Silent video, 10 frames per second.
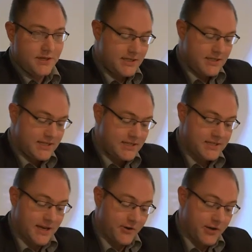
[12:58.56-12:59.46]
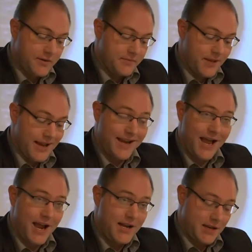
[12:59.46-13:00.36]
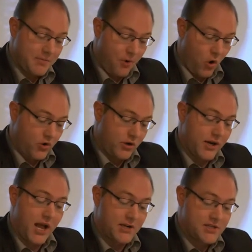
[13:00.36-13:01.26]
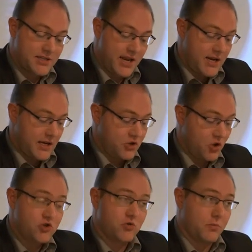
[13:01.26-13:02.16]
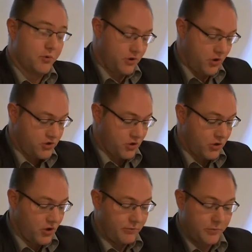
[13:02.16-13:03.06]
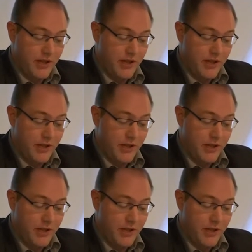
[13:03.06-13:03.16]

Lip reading: This necessary and highly important large-scale industrial production of